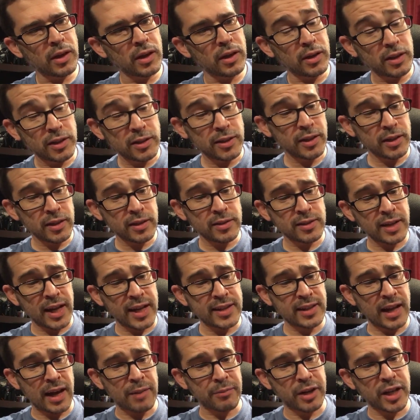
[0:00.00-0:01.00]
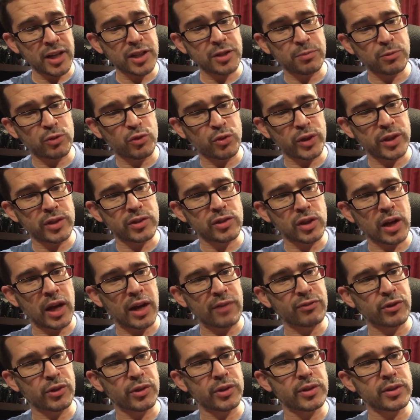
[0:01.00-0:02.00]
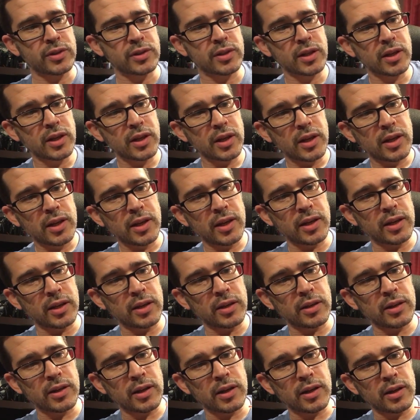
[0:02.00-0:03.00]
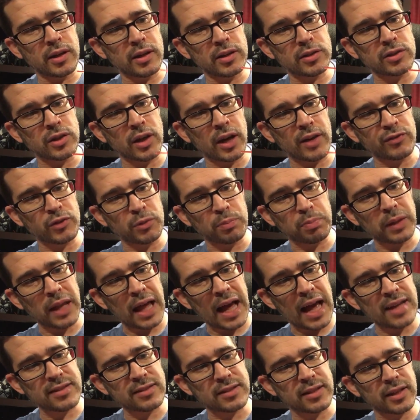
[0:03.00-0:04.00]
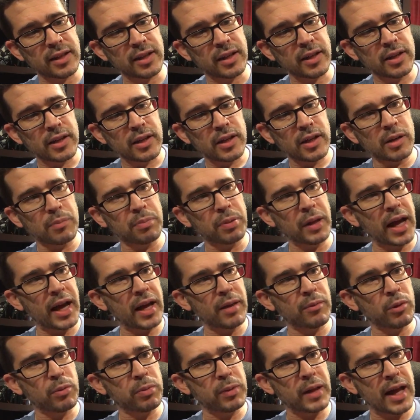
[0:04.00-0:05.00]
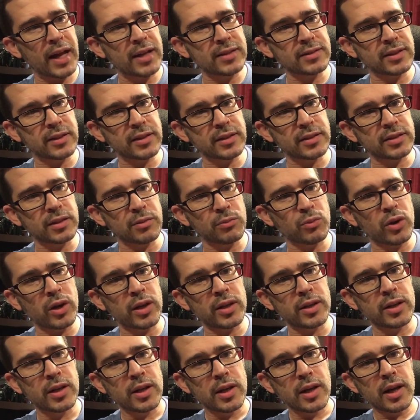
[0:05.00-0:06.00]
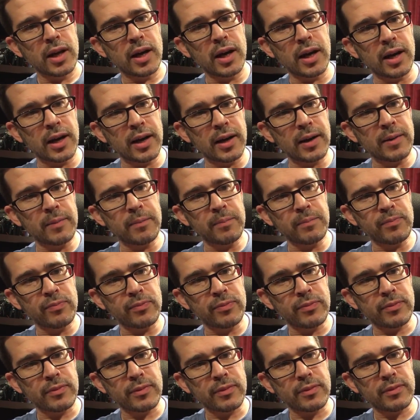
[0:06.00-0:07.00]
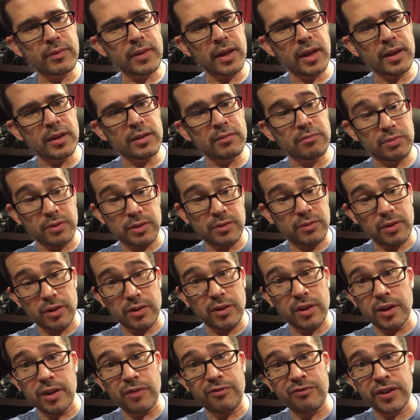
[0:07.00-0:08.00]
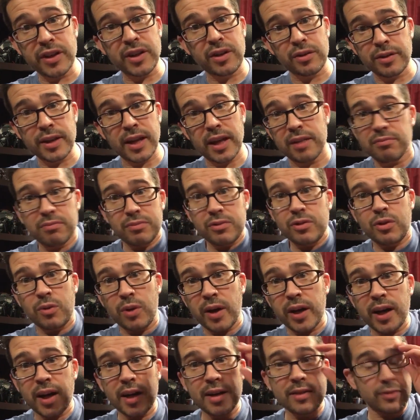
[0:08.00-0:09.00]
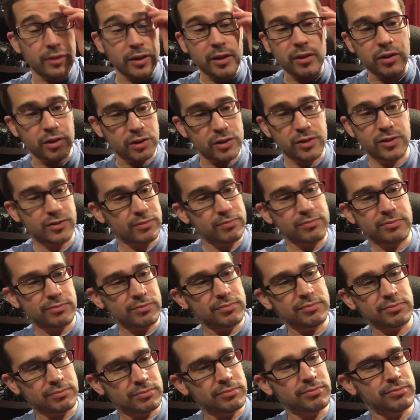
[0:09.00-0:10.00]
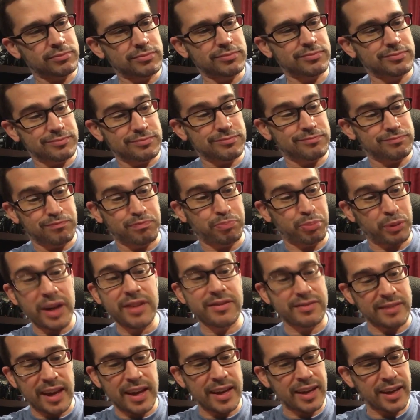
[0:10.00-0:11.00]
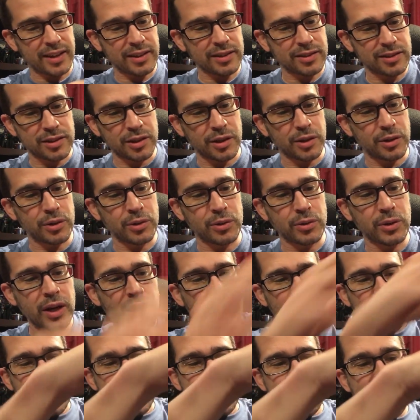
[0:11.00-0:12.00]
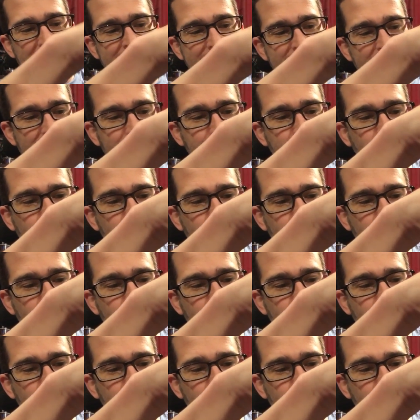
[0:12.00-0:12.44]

Uh, it's, a, it's a nice combination between soft goods and a softer plastic, a pliable plastic somewhat. Um, and a figure that quite honestly looks breathtaking. So, not that